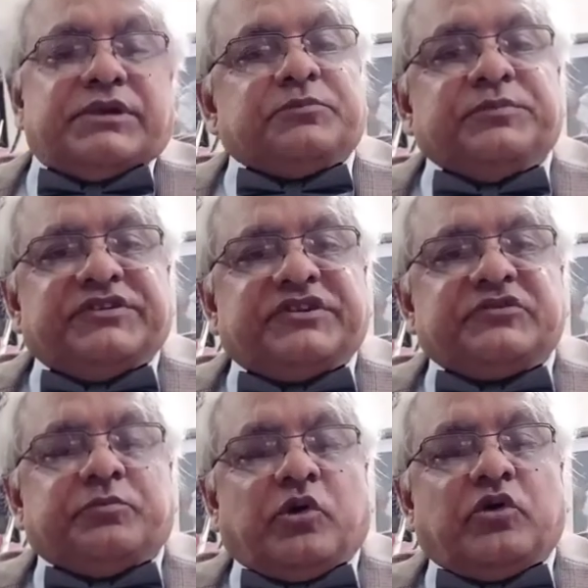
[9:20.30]
But
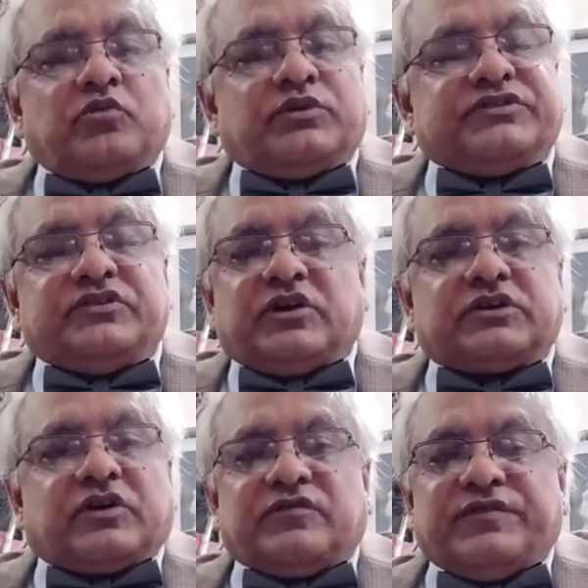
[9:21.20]
Mrs. Moore was
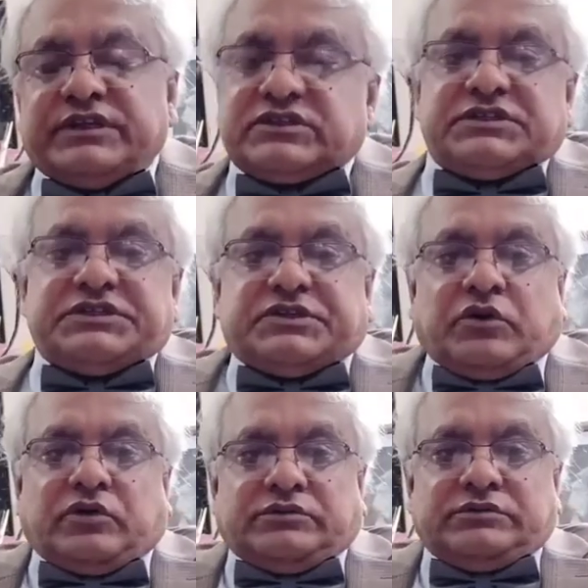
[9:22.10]
not convinced at
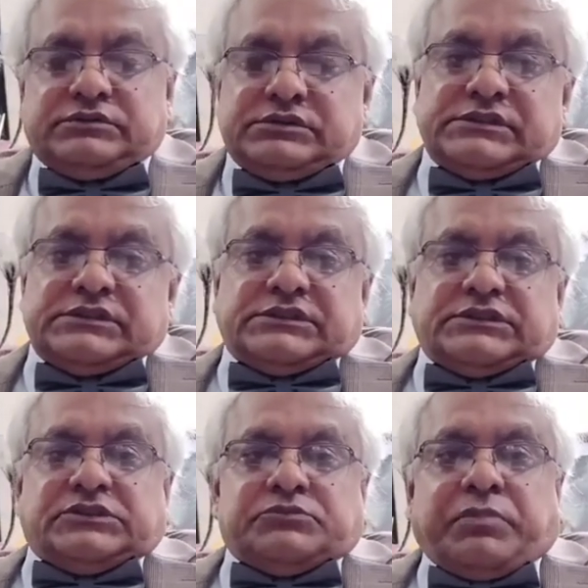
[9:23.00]
all
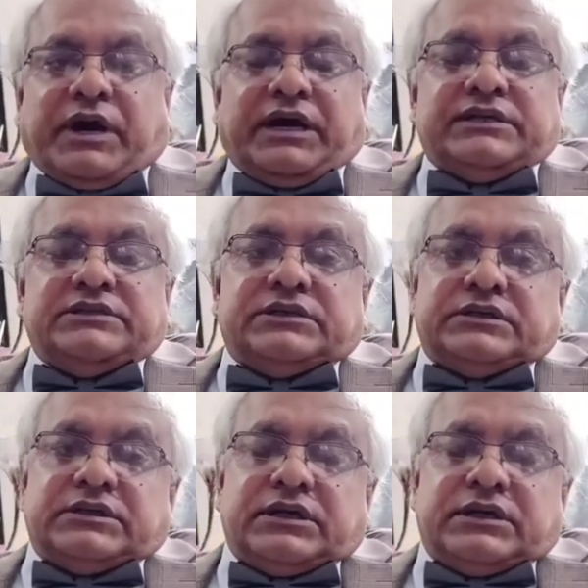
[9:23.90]
by
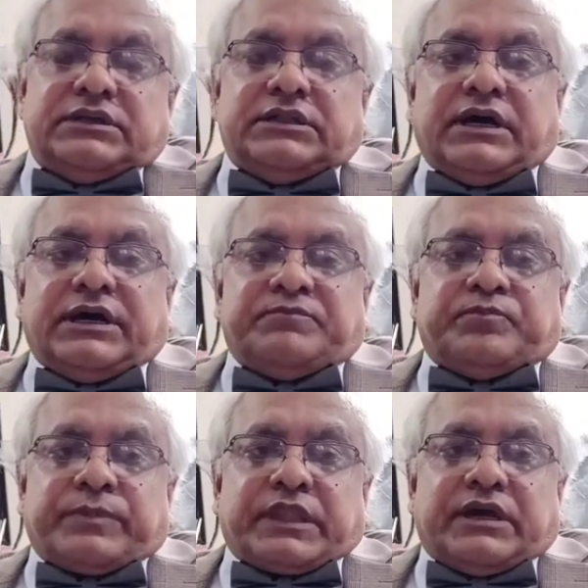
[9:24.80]
the